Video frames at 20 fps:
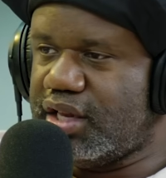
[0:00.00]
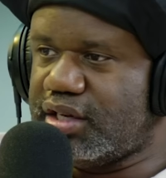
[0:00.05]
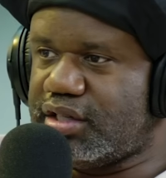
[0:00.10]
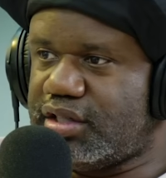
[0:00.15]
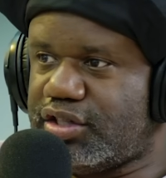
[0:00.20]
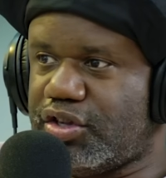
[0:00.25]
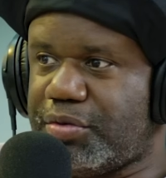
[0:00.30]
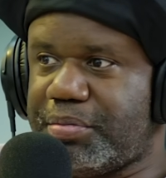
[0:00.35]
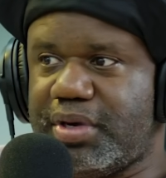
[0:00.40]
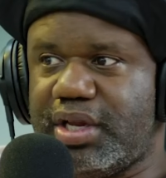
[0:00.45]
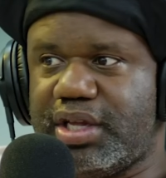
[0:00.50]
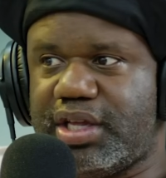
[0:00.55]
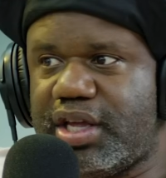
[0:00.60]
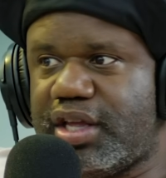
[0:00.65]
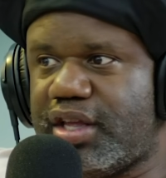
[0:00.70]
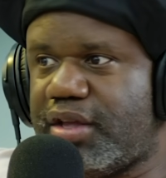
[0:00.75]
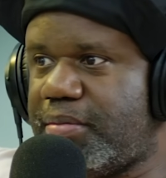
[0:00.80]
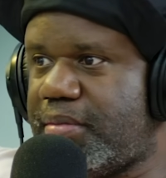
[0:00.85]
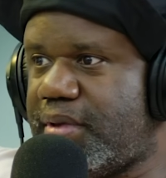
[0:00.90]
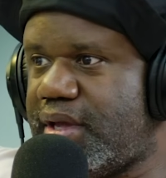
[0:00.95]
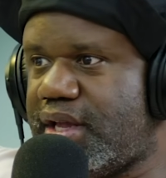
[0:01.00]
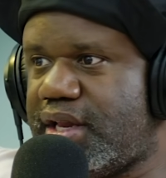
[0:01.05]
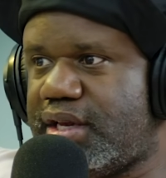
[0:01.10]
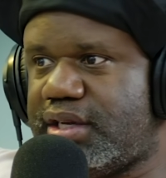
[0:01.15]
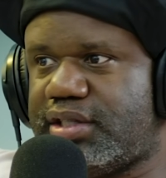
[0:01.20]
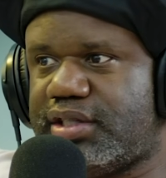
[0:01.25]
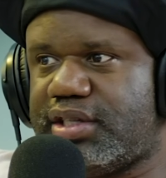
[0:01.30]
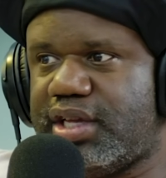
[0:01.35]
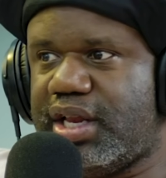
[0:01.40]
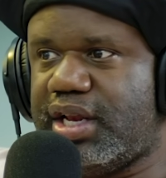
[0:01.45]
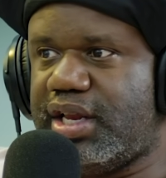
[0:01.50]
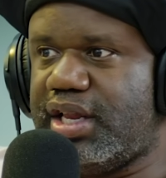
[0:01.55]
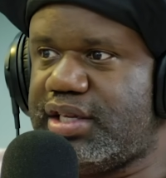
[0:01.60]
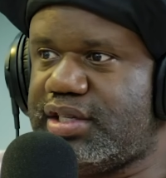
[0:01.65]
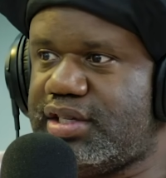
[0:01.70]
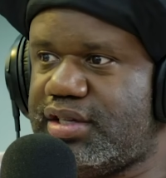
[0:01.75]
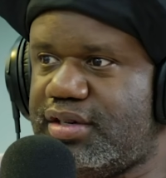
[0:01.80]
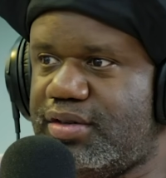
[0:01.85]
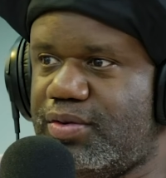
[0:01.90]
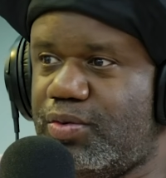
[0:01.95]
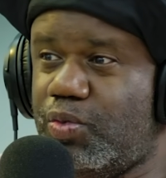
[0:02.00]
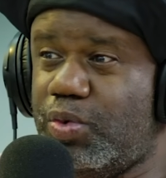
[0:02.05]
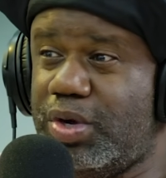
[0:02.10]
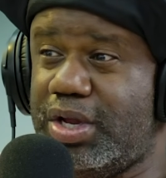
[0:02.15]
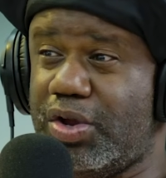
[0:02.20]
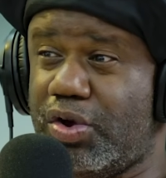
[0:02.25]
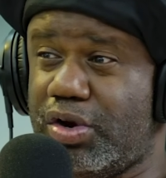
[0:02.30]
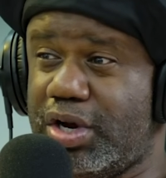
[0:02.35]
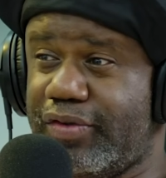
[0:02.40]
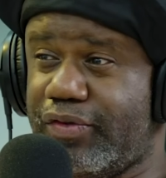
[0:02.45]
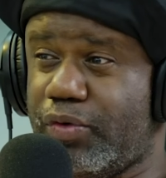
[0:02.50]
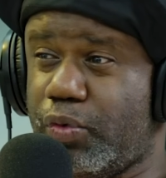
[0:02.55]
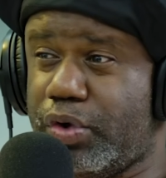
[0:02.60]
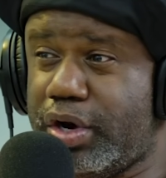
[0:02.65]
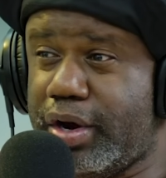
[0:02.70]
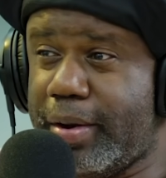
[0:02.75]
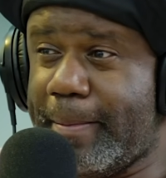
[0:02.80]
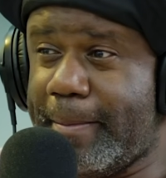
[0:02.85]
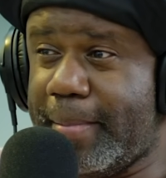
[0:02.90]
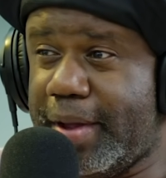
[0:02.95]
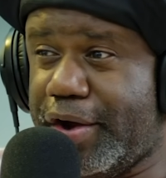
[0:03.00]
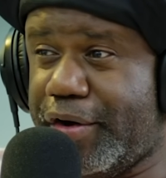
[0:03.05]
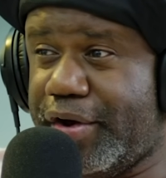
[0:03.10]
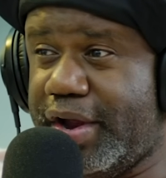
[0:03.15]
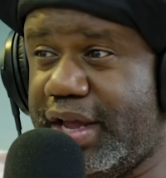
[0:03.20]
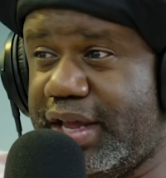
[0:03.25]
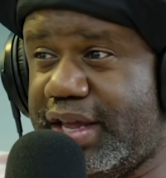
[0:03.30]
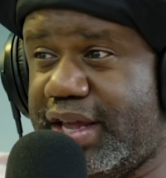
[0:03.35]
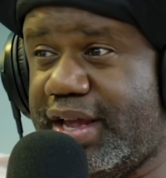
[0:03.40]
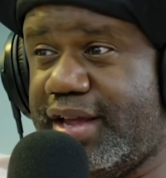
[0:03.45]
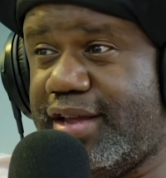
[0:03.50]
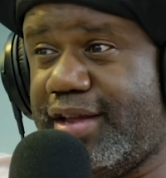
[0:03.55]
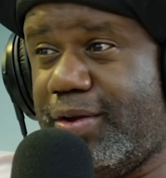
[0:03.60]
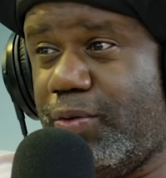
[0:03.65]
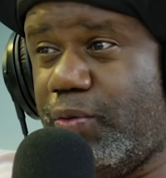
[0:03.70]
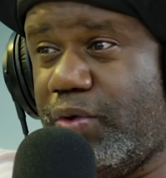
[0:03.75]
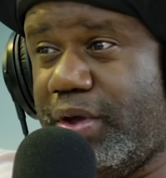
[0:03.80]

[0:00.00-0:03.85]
And so many Kenyan men say, listen, we don't even want to marry Kenyan